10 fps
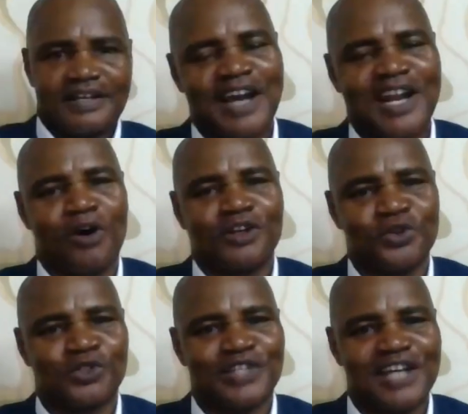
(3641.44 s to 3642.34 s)
Okay,
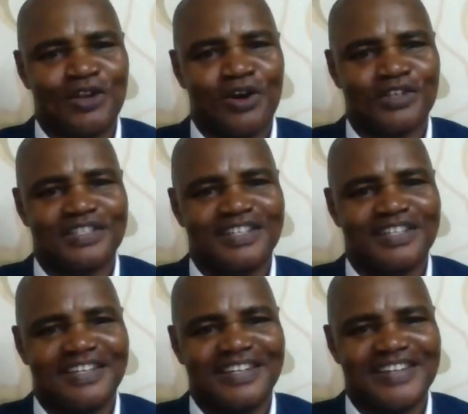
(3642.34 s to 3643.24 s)
just a final word.
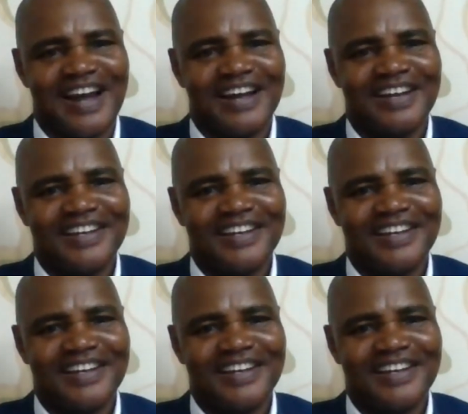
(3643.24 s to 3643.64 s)
So thanks a lot.